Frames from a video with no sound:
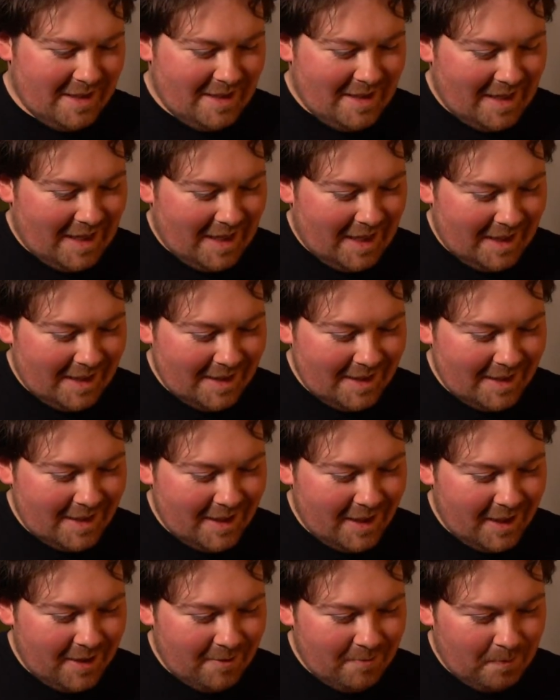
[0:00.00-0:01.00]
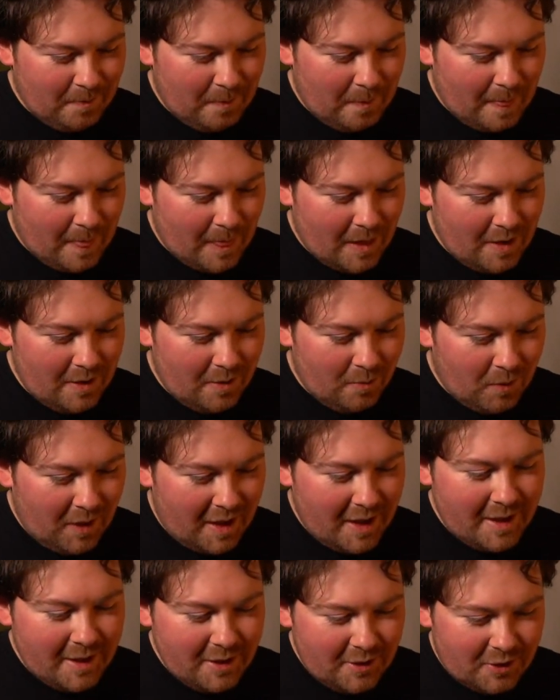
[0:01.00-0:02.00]
And what
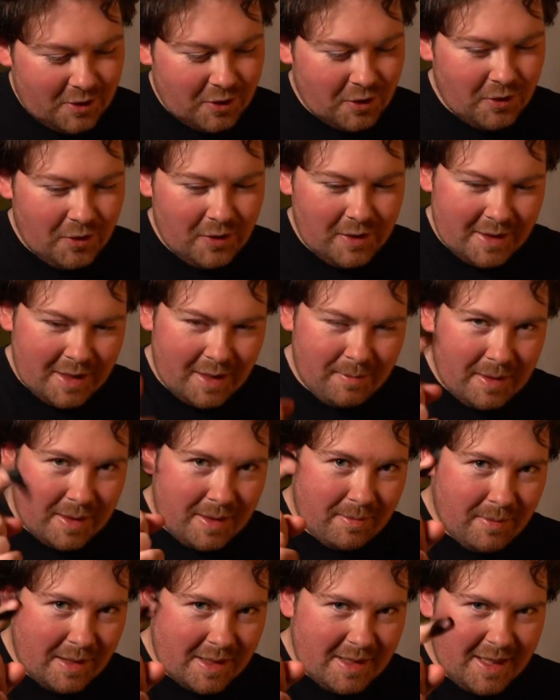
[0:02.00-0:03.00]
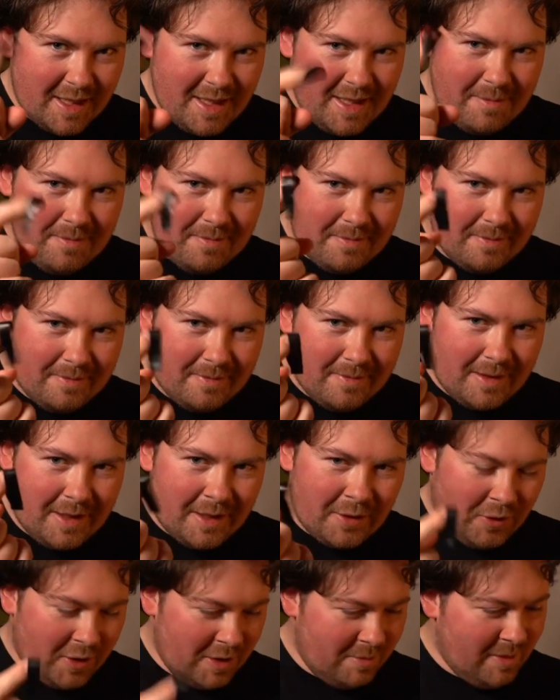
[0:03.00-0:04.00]
I do is I get my tiny
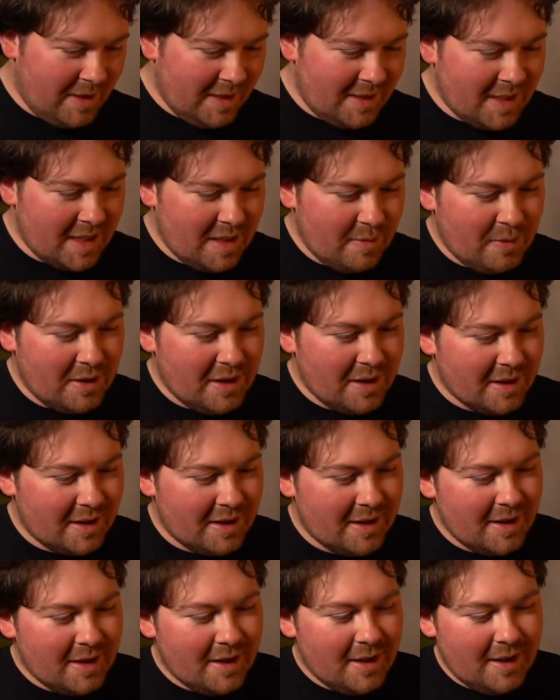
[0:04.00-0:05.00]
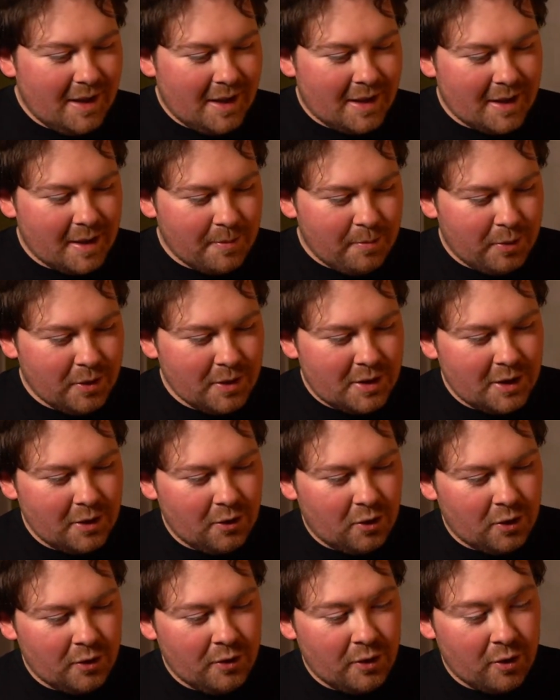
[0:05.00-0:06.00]
annoying bit of tape here and I put it
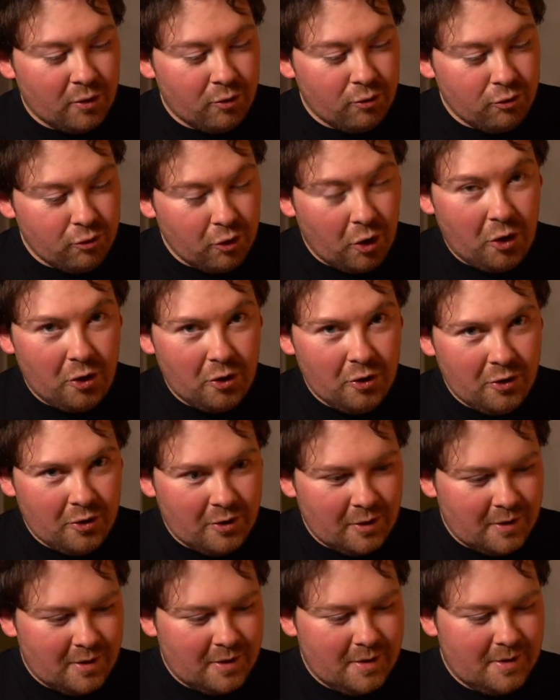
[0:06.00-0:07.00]
on the wrong